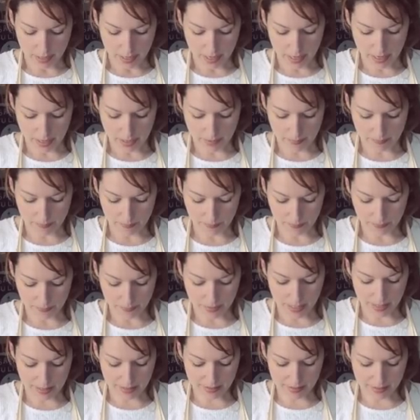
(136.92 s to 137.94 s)
Now
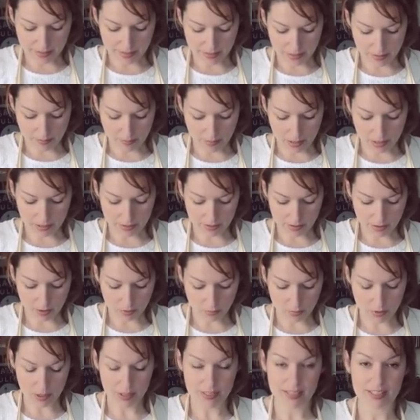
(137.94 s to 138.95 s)
this is similar to
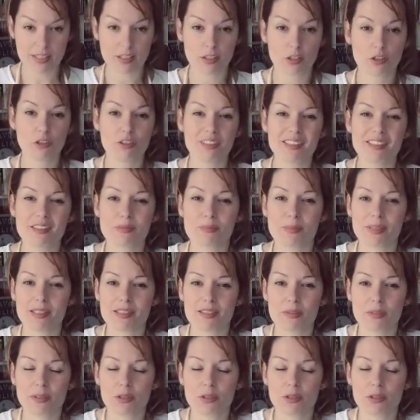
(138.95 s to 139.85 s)
the one I did at Christmas,